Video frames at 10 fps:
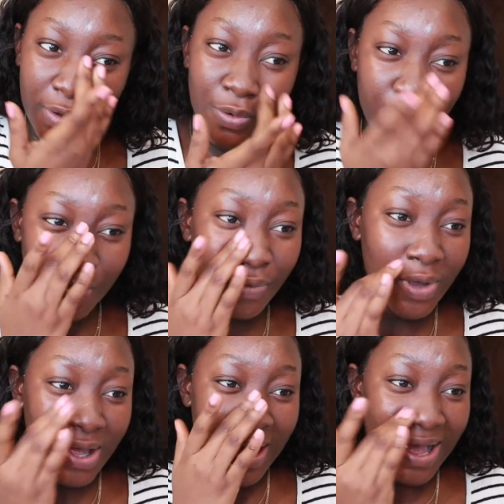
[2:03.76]
who
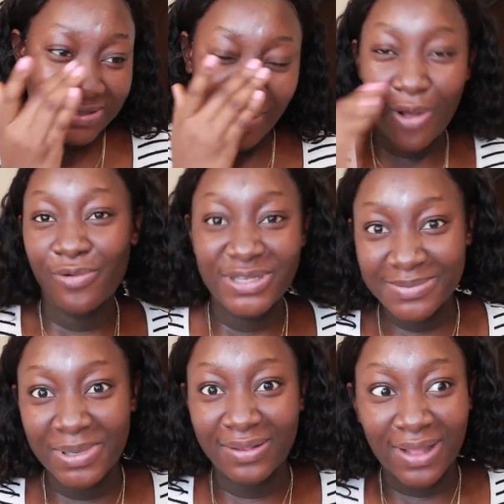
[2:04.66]
has
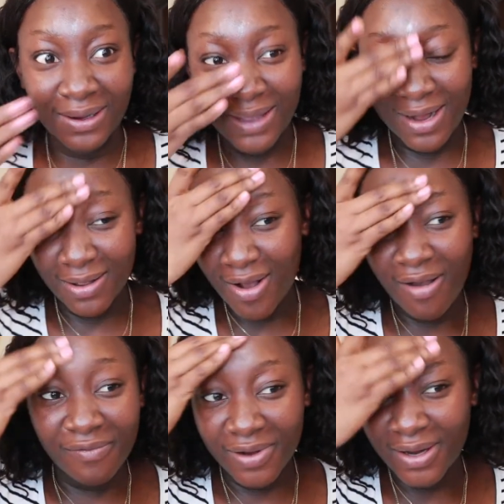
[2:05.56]
always been that kind of
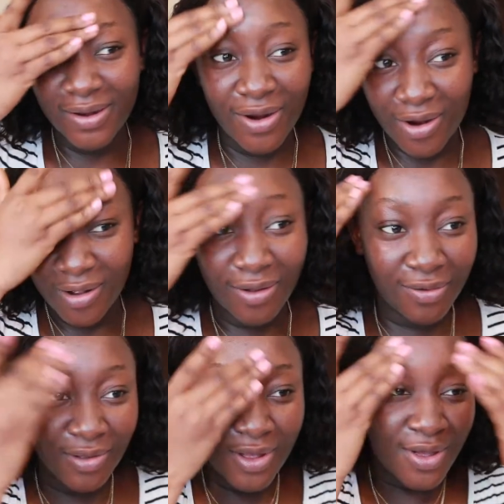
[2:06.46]
confident
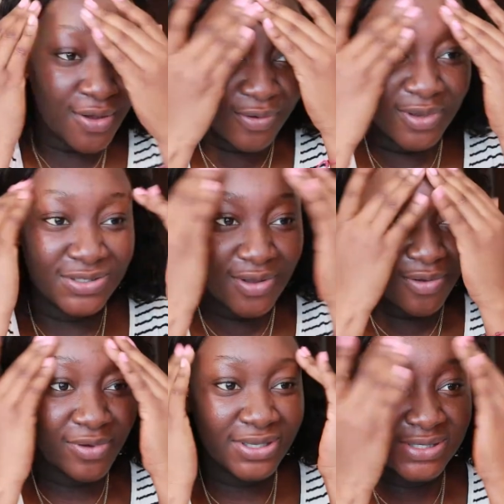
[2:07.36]
girl who has
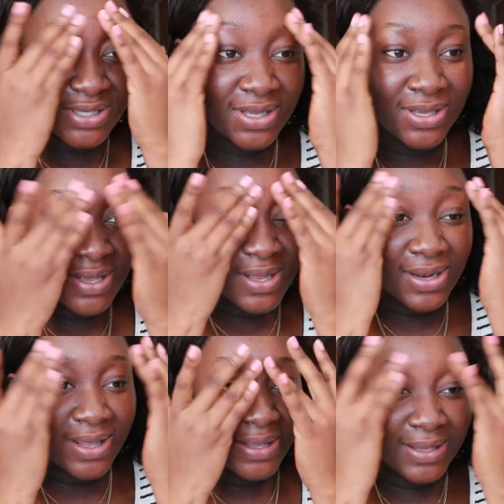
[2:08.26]
always,
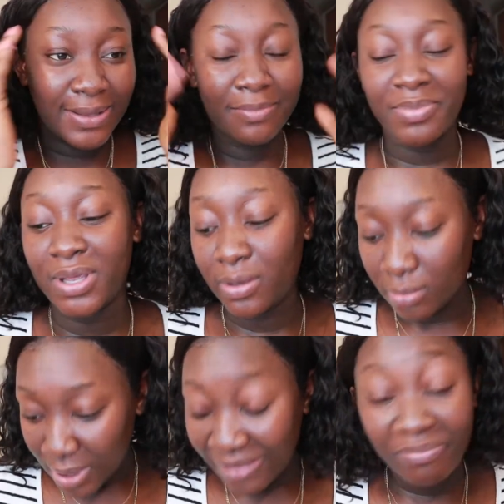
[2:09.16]
I've
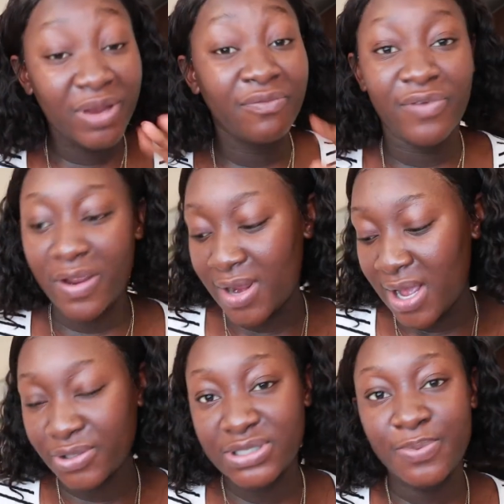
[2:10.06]
been very
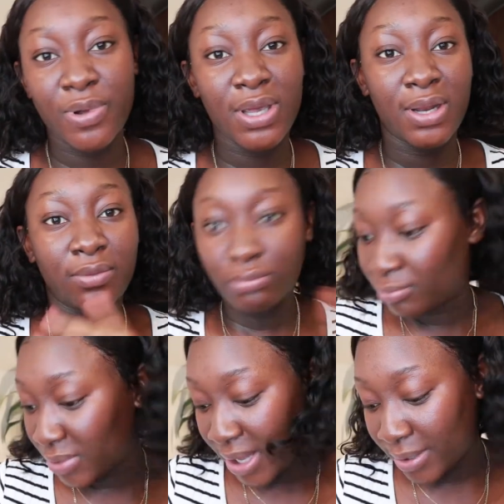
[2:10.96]
outspoken,
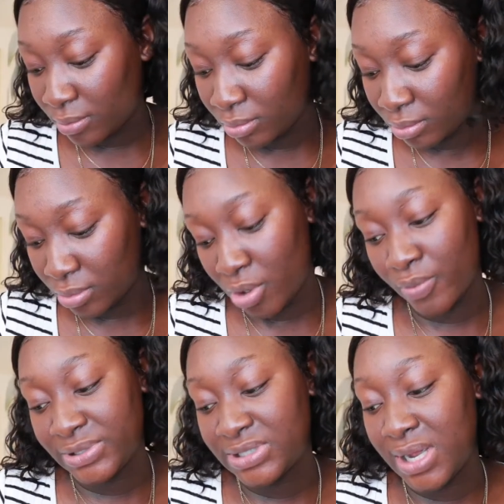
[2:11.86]
that
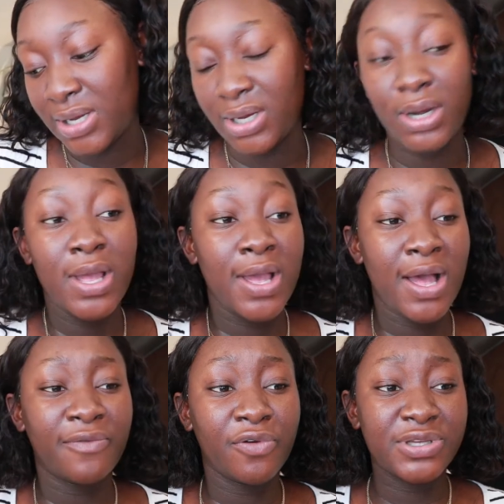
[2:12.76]
notwithstanding.
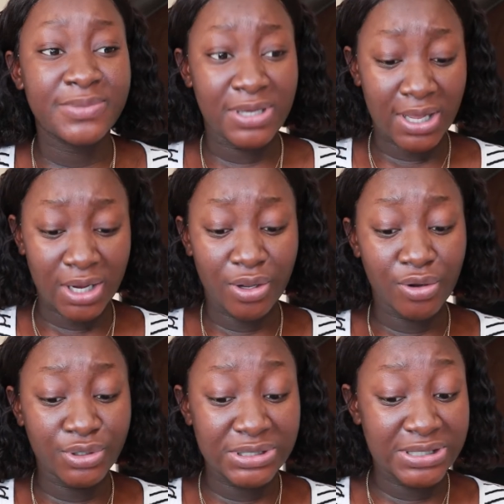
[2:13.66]
I've always been that kind of
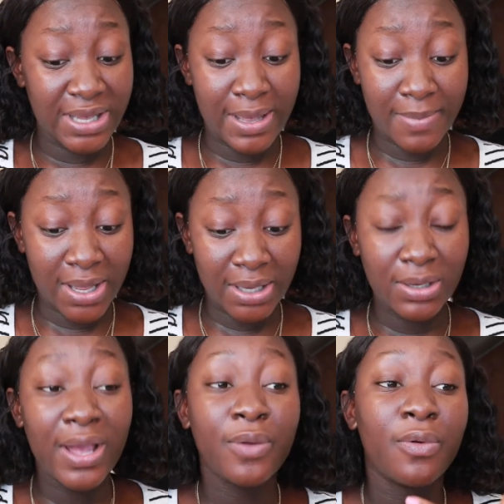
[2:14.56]
girl to say her
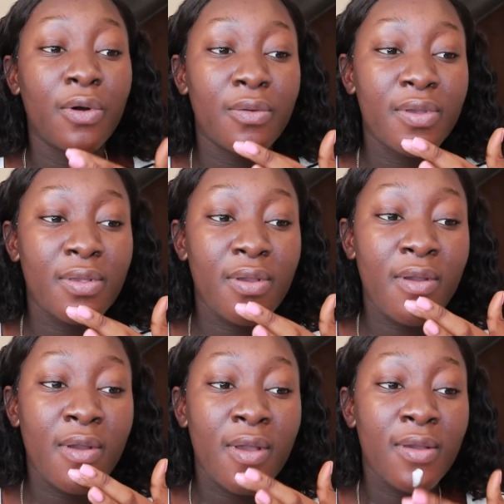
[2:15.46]
mind. I will always
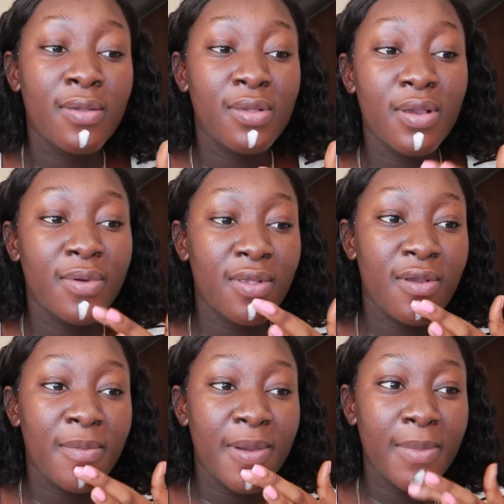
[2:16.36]
say
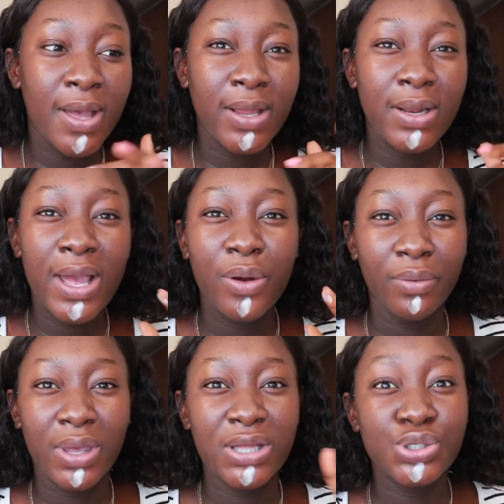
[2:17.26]
what's on my mind. I
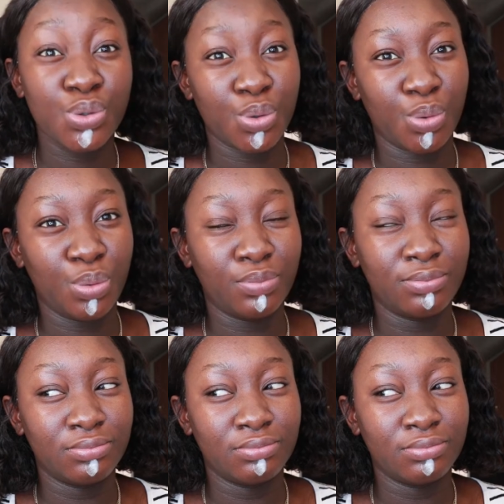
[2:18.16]
don't care to who.